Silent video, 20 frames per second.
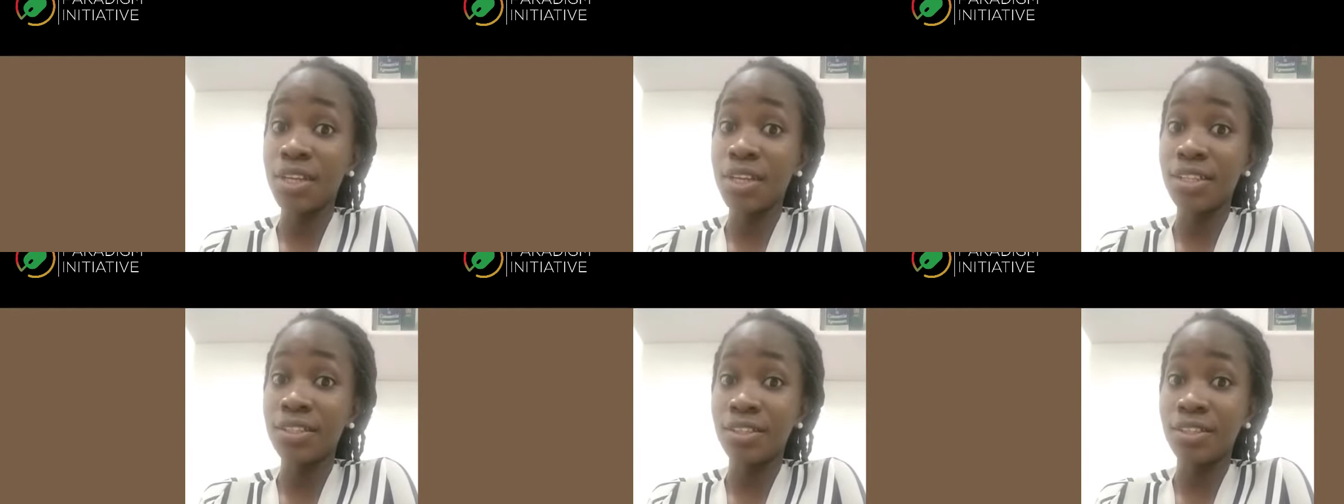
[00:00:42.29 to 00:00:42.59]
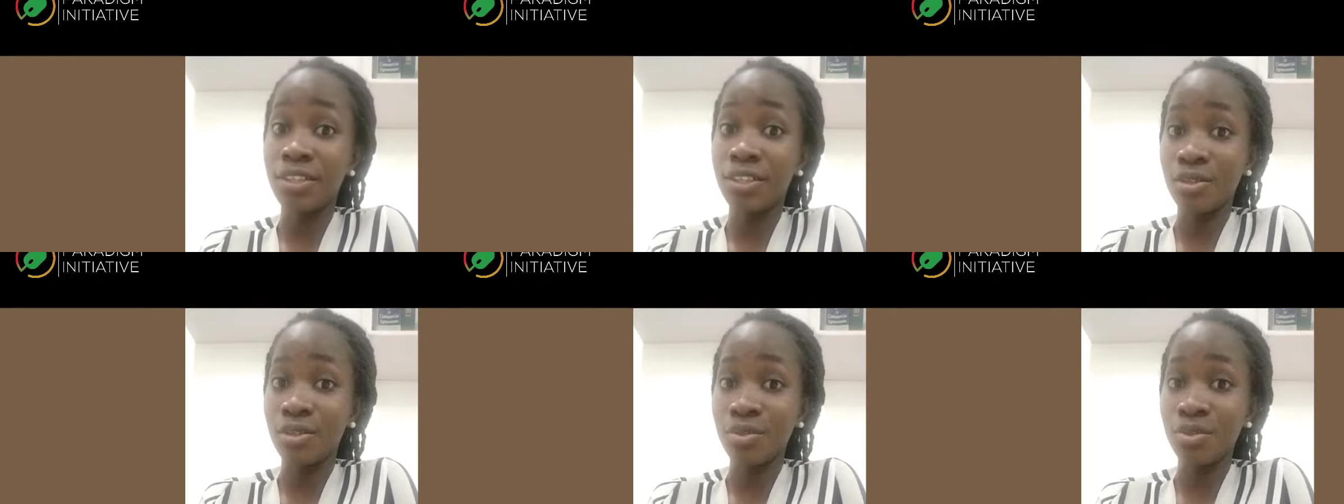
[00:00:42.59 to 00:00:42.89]

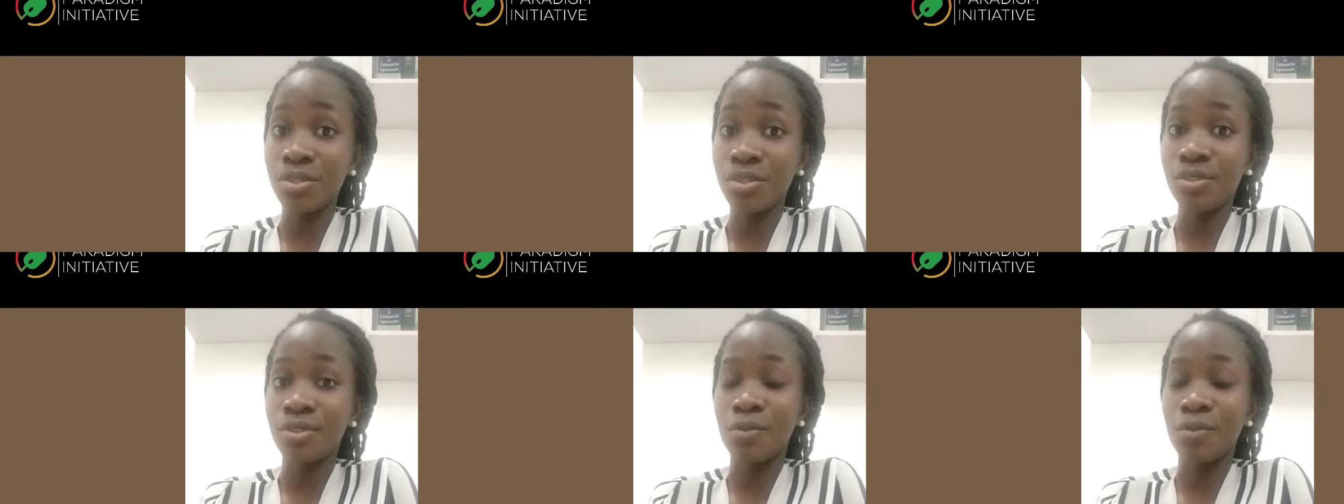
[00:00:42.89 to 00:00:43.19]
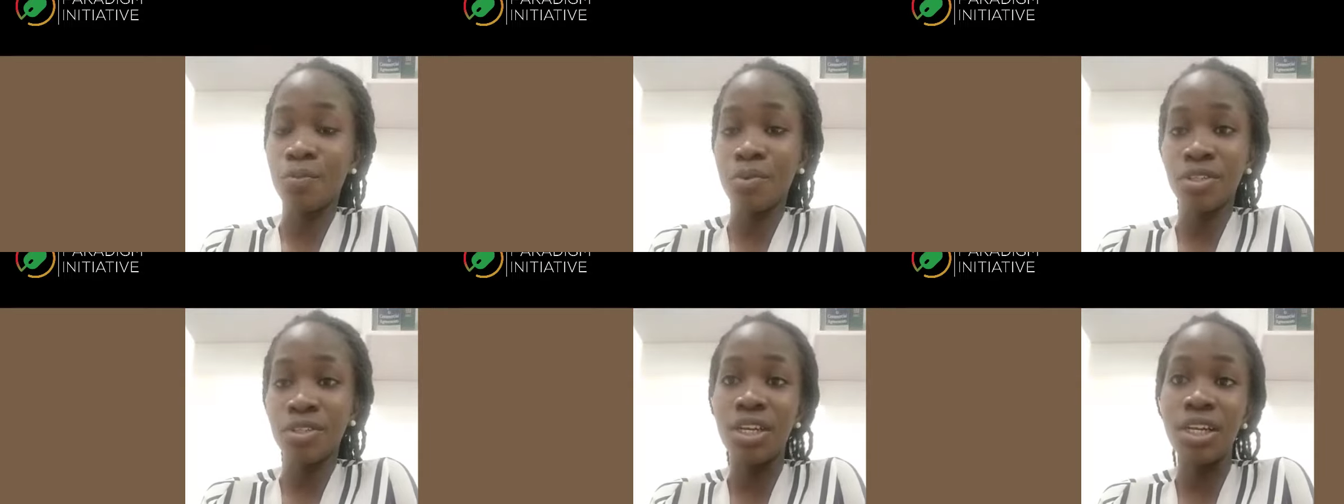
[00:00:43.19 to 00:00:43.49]

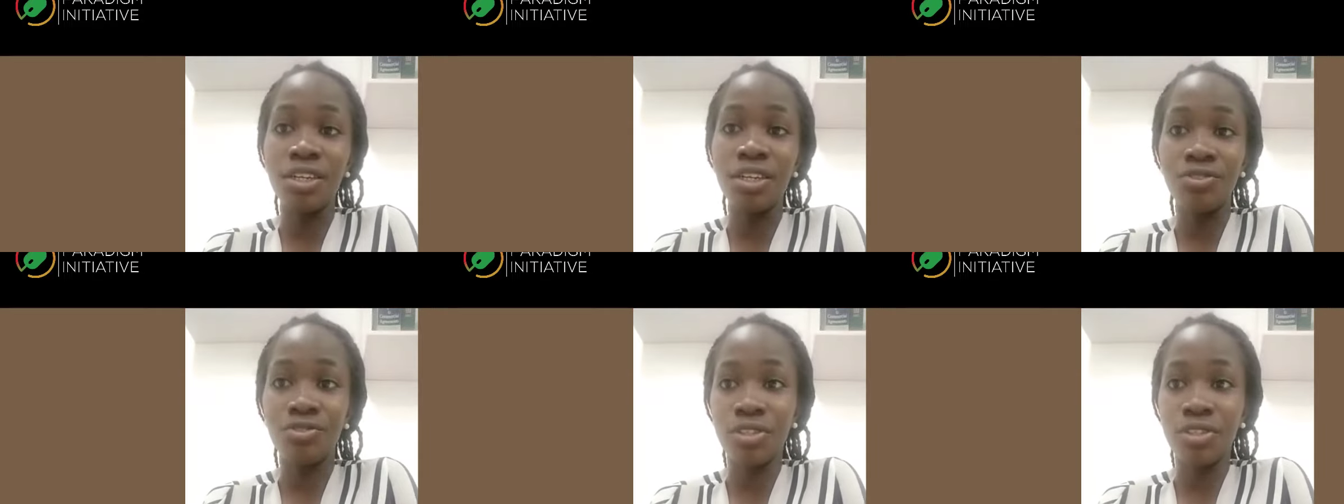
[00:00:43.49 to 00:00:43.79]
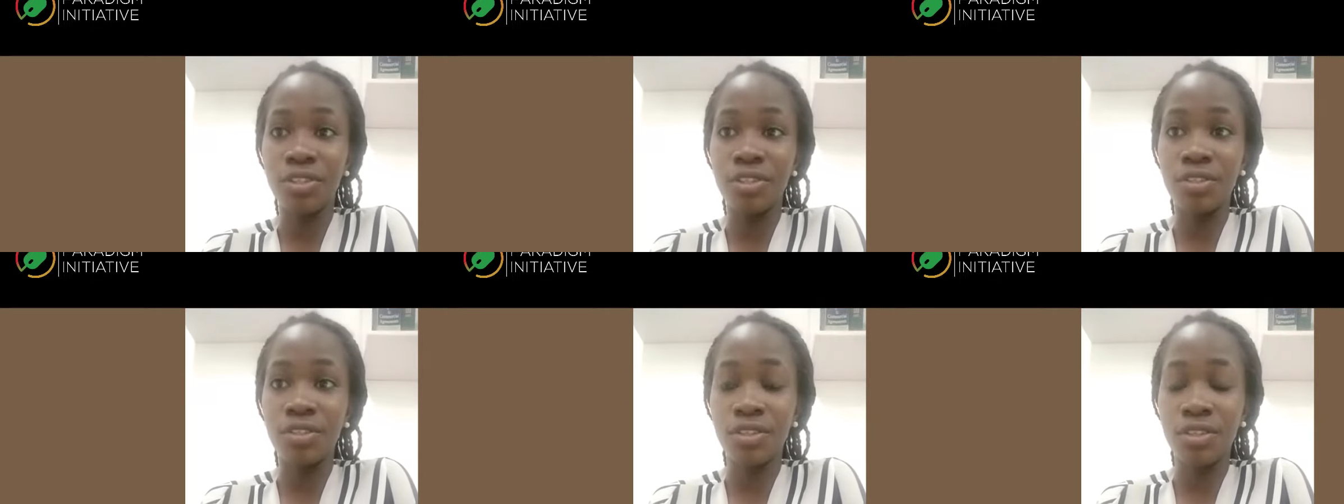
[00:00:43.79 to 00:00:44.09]
literacy
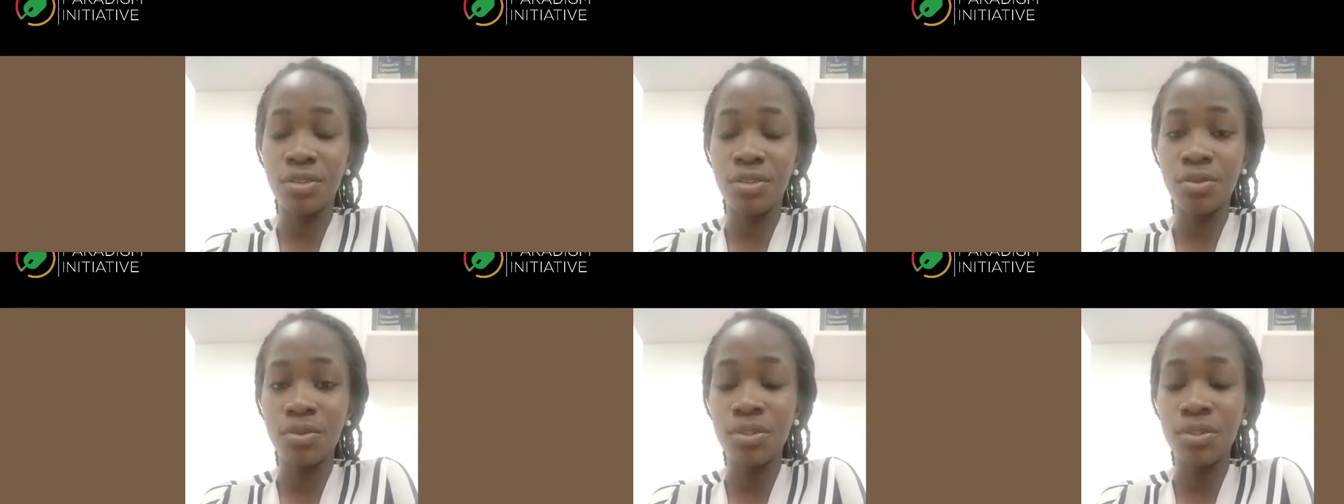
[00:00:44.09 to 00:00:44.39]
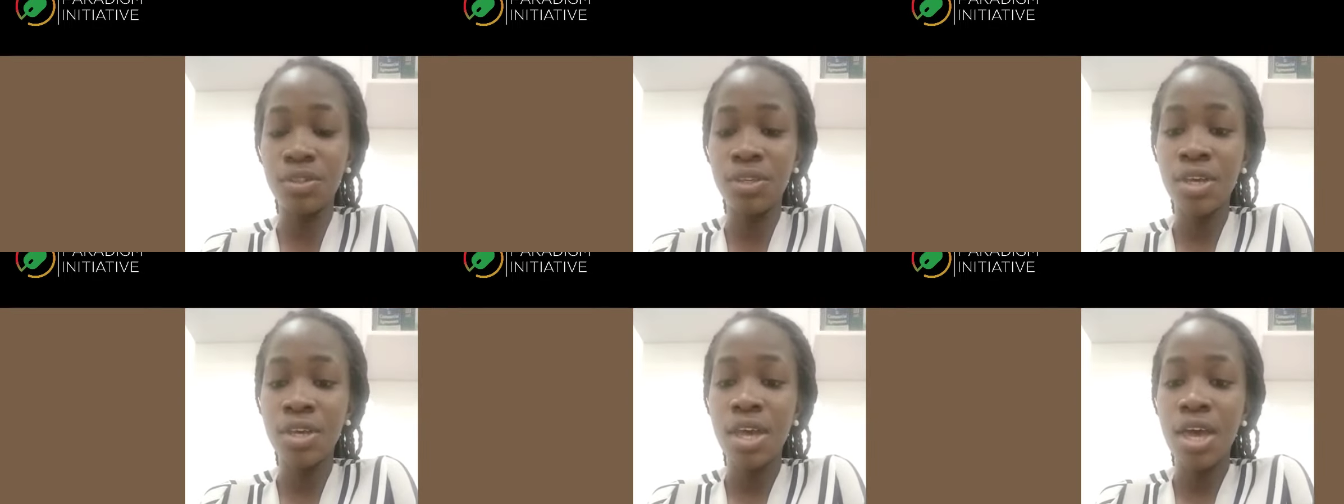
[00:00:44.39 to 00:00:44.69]

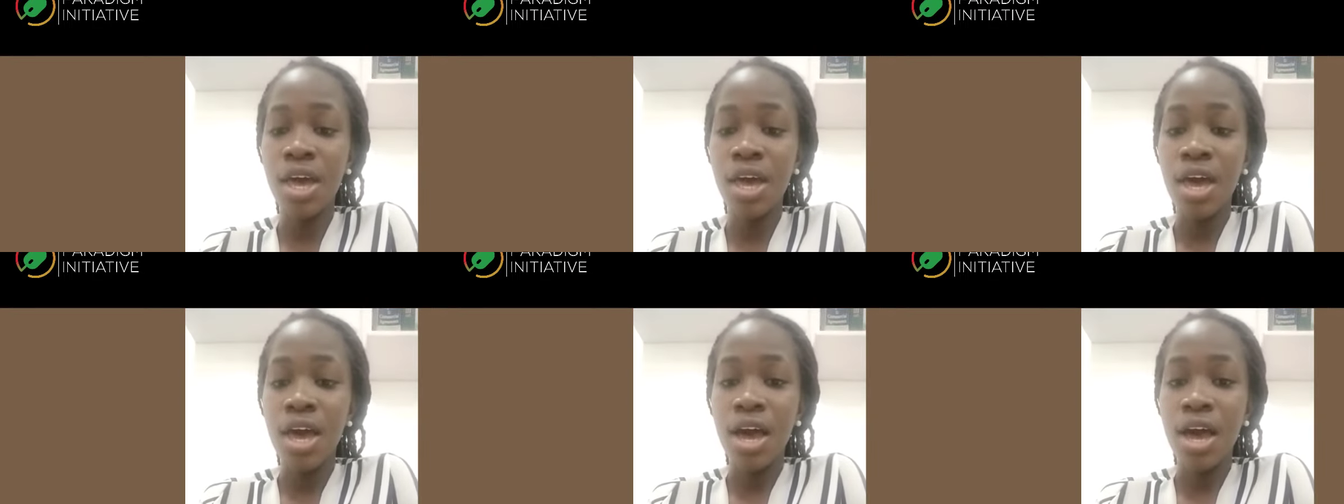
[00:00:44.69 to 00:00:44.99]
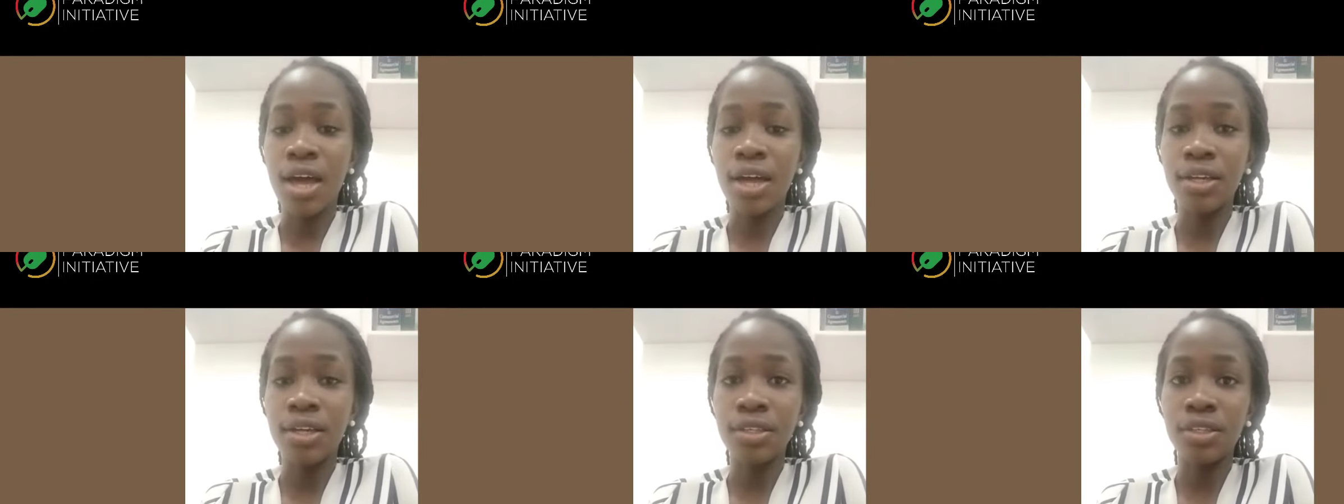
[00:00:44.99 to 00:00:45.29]
skills.
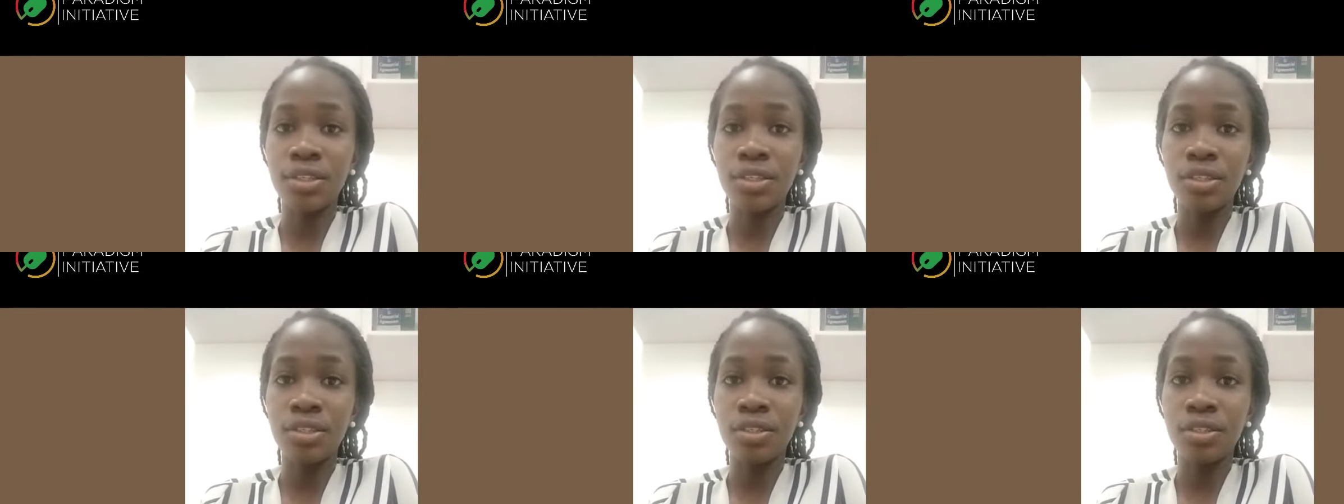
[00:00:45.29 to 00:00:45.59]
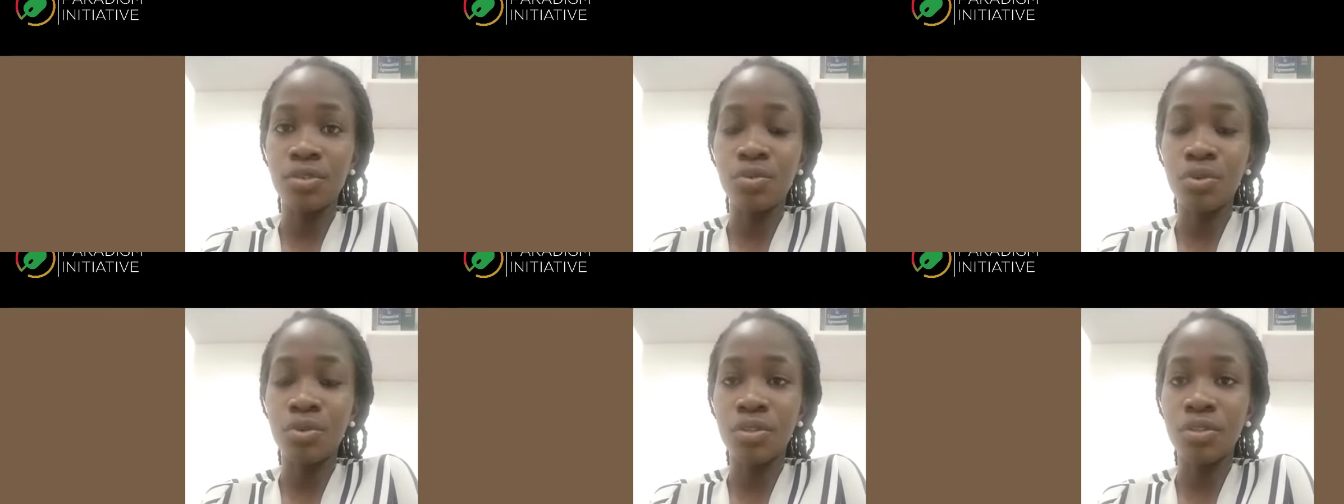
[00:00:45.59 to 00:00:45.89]
And
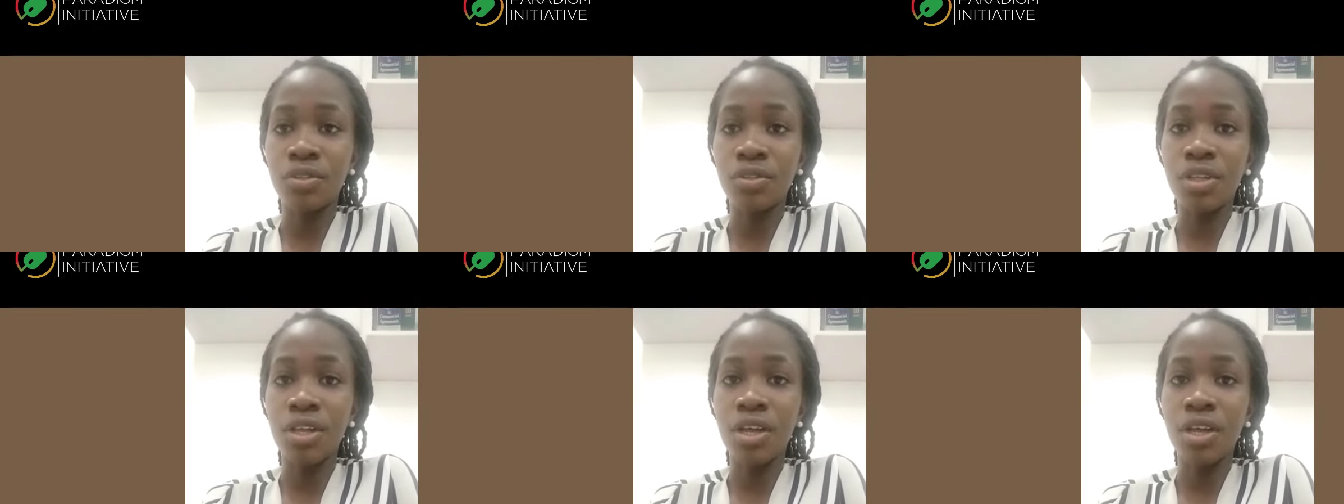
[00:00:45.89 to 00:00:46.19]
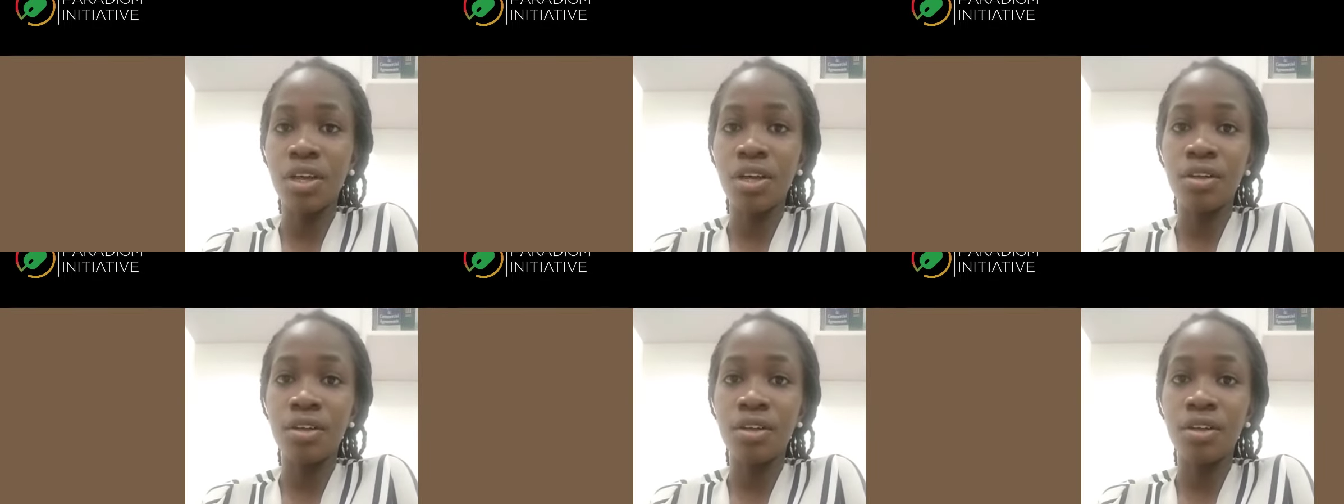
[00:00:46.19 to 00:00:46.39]
it was